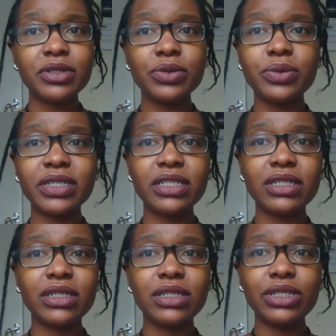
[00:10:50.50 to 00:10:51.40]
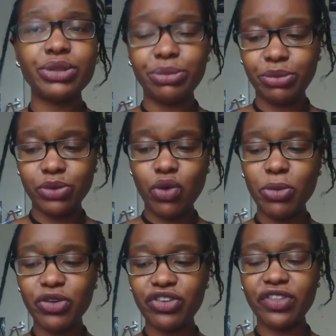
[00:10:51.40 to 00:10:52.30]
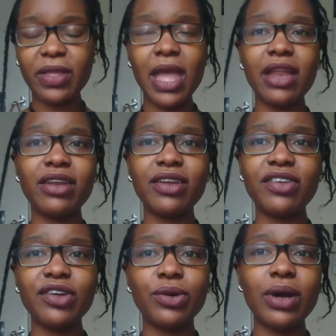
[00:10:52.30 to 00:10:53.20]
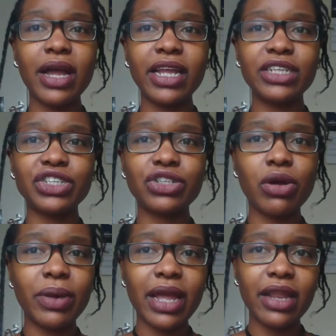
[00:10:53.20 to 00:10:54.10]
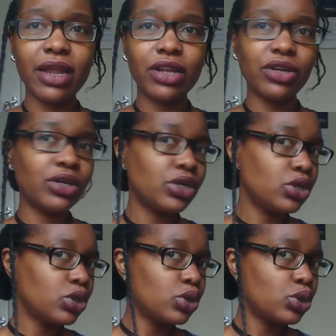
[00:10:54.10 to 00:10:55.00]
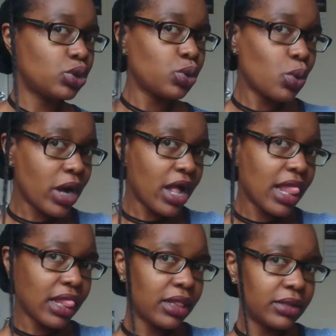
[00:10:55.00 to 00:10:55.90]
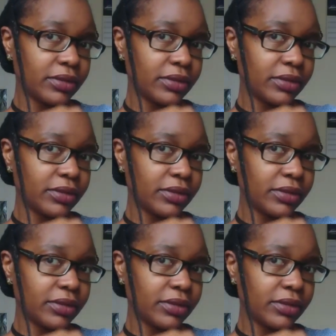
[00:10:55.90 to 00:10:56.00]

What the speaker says: twist almost to the end until I just go ahead and twirl